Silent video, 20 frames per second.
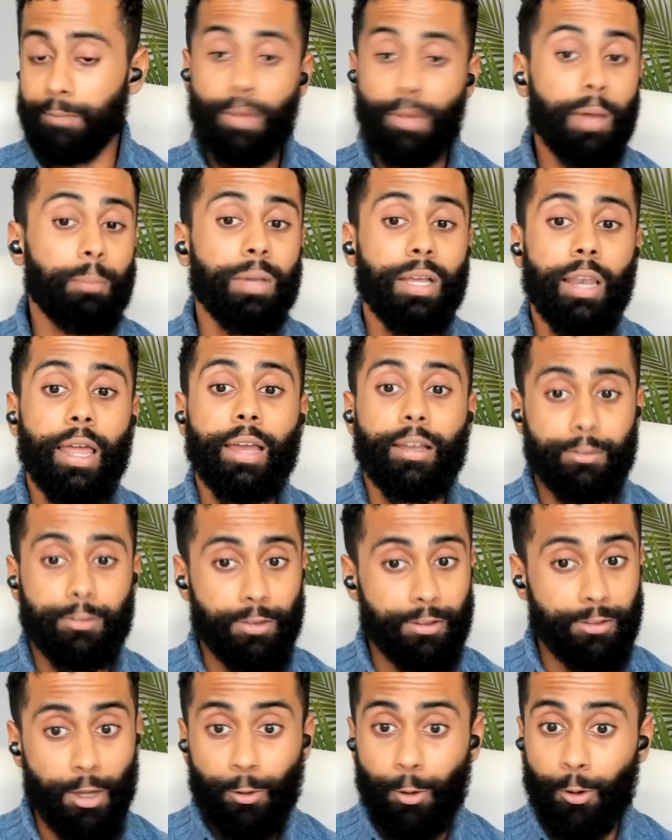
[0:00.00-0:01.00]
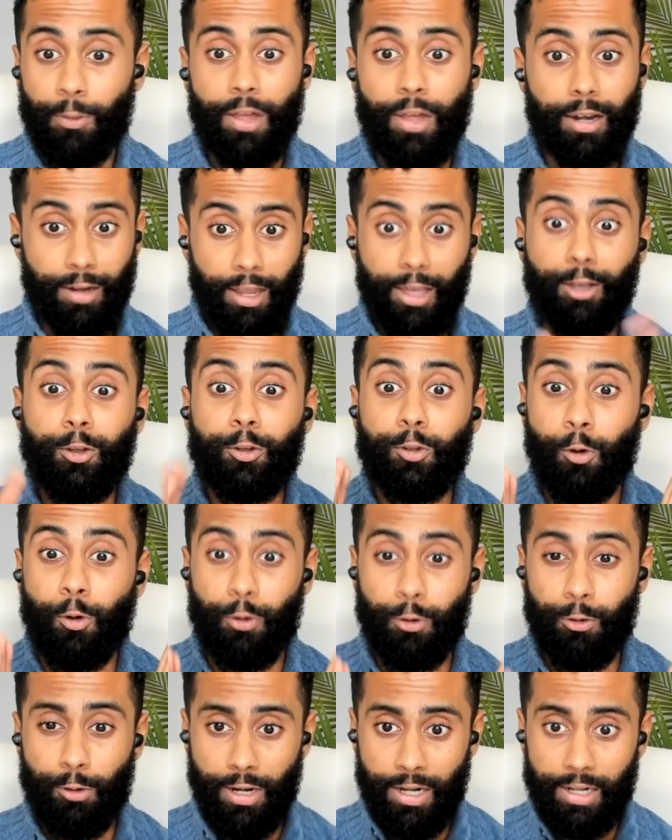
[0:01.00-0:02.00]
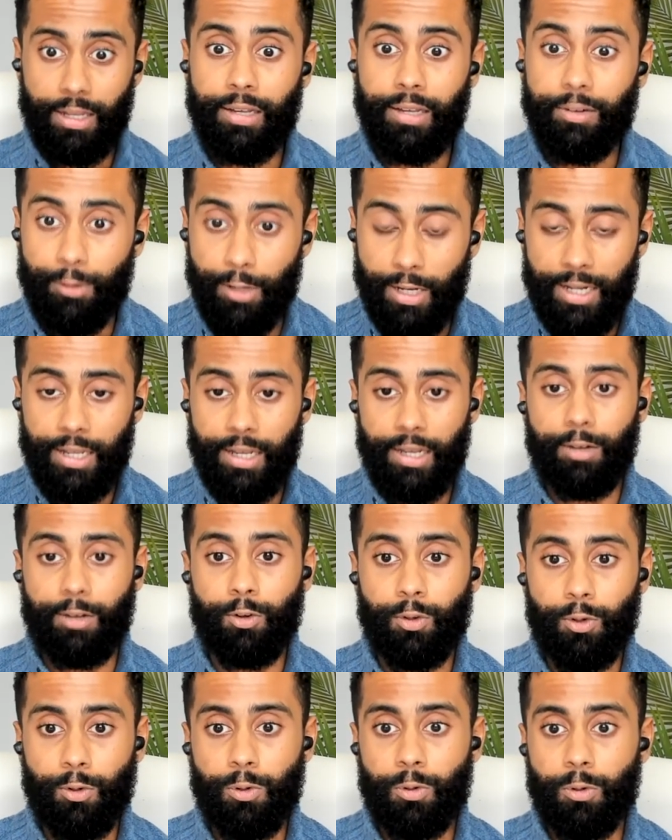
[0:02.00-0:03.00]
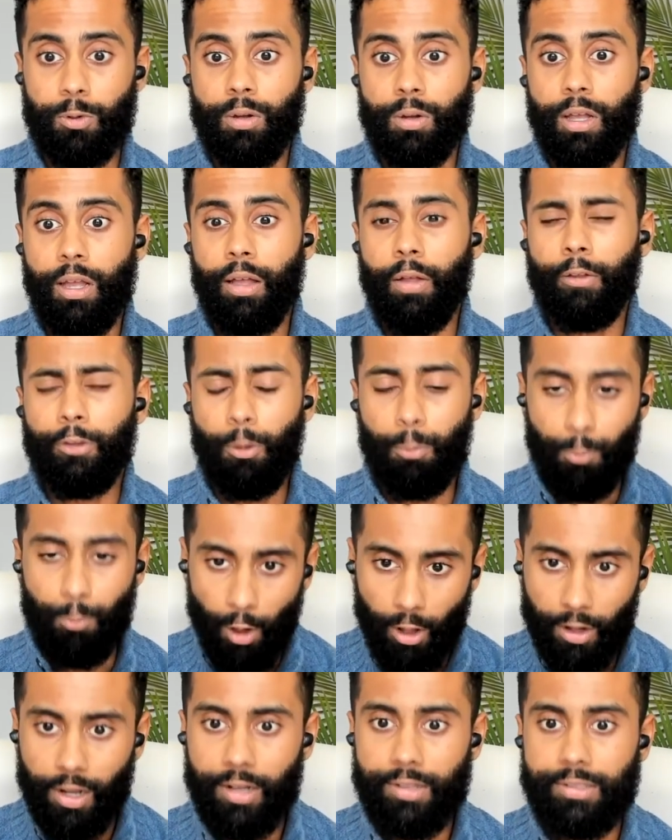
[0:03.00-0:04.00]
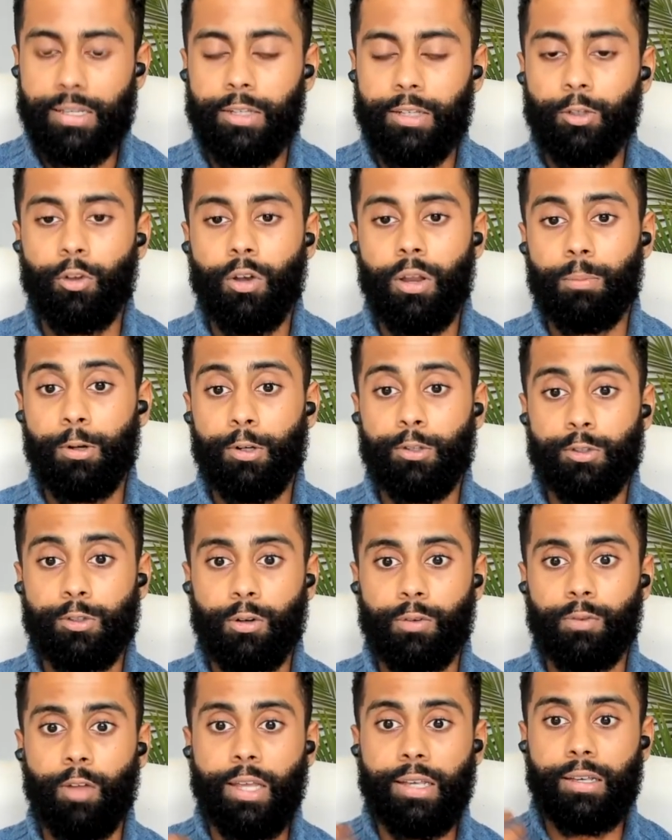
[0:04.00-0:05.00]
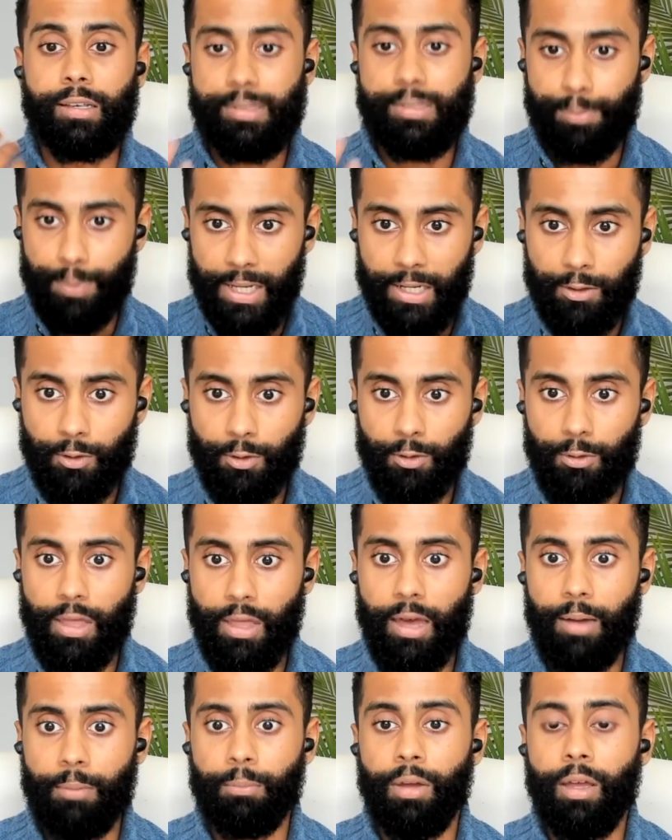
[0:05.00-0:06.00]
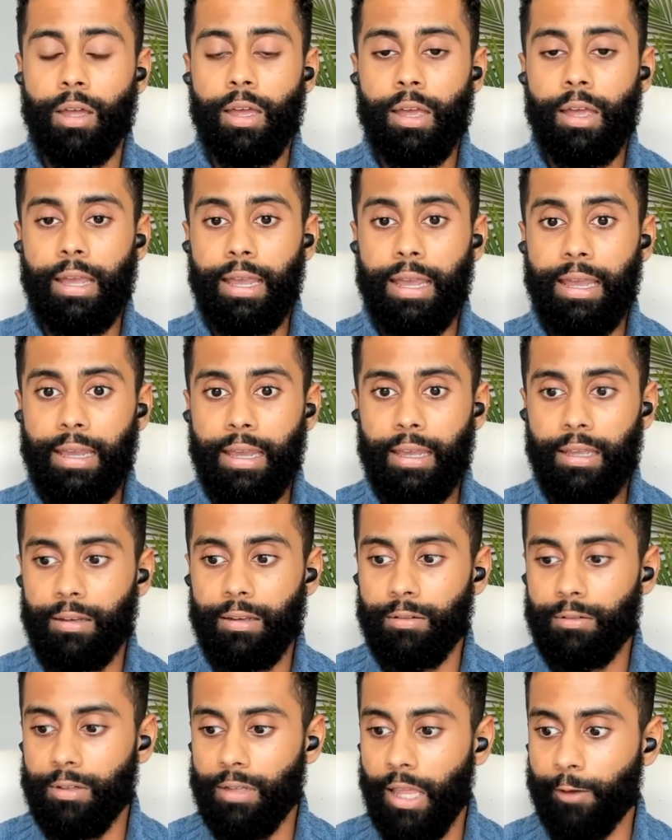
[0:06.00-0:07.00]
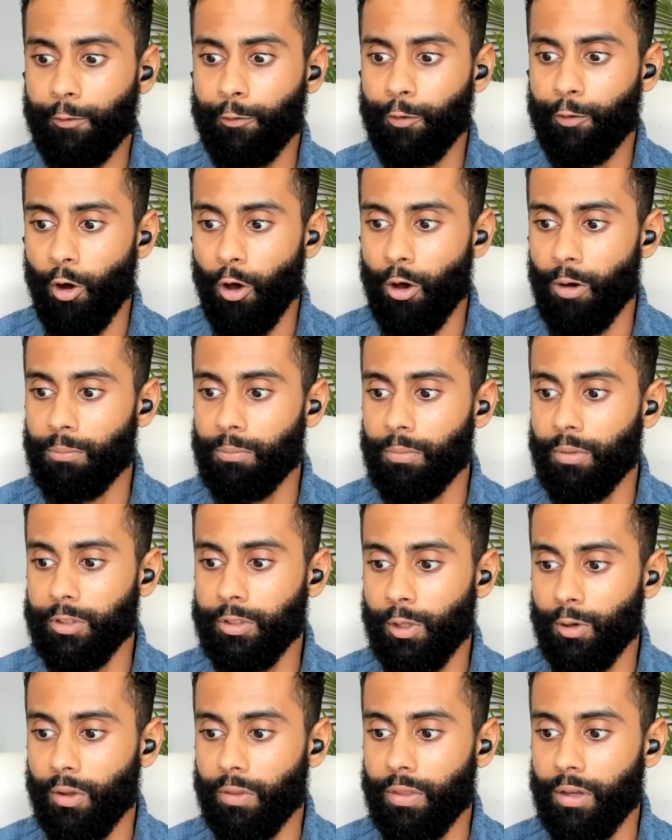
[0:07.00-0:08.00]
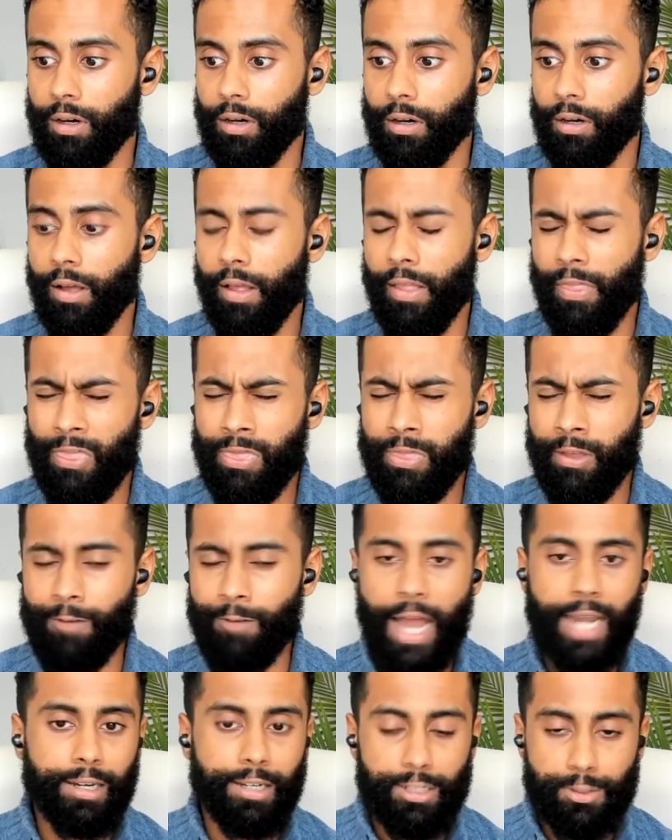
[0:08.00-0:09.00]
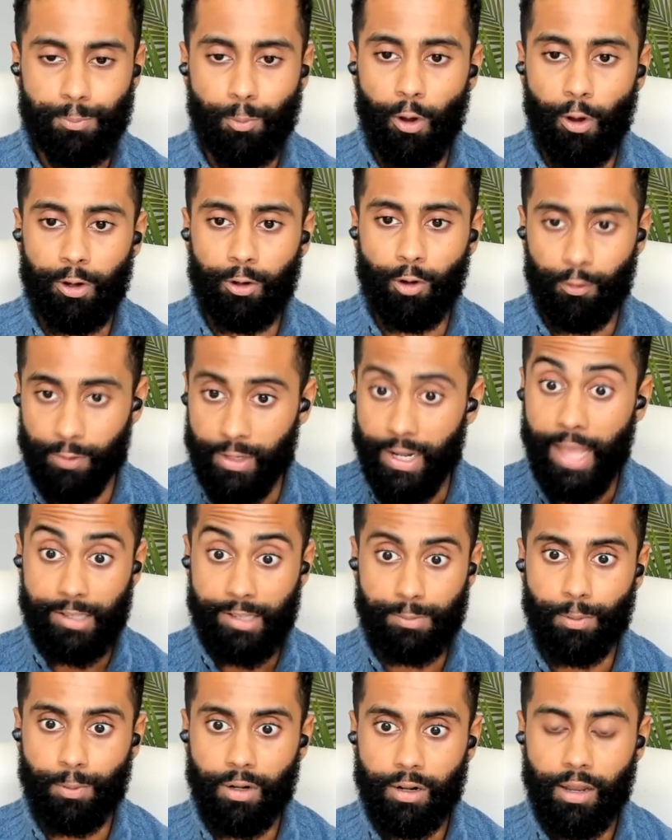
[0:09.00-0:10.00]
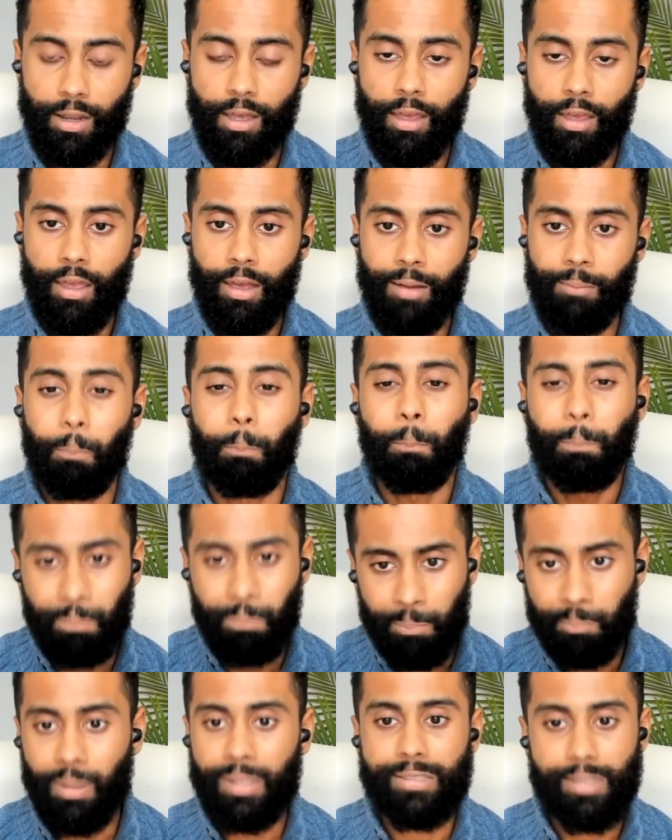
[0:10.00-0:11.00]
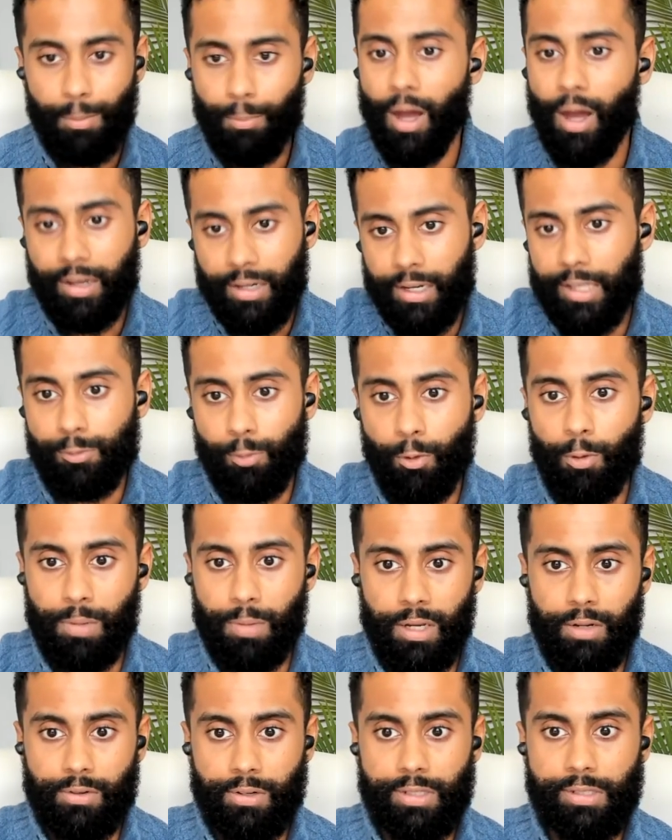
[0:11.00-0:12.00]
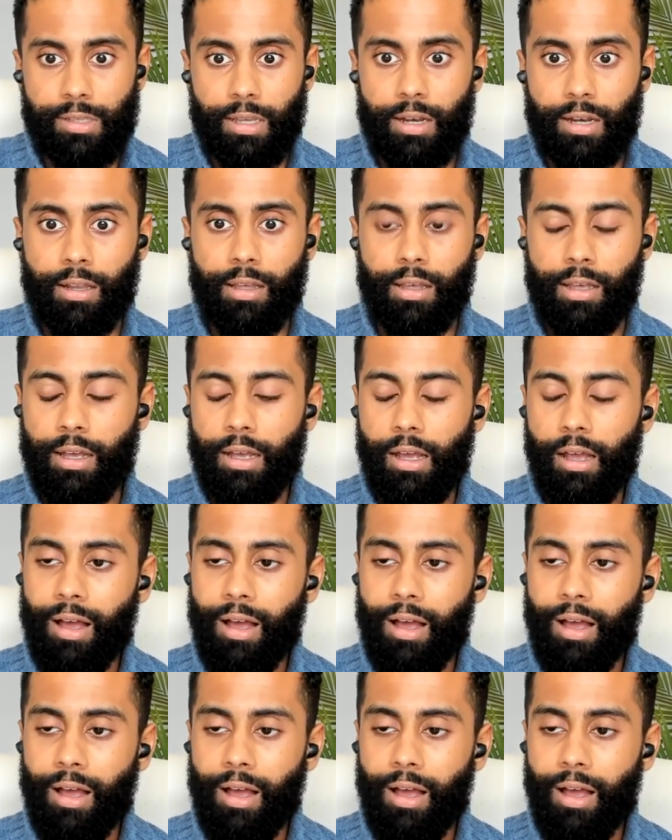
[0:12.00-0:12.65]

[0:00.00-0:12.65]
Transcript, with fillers: It may be like, you know, that like you're really, really into your products and you're able to sort of like speak to them in like from, you know, the, the vantage point of an expert, but some architects won't be interested.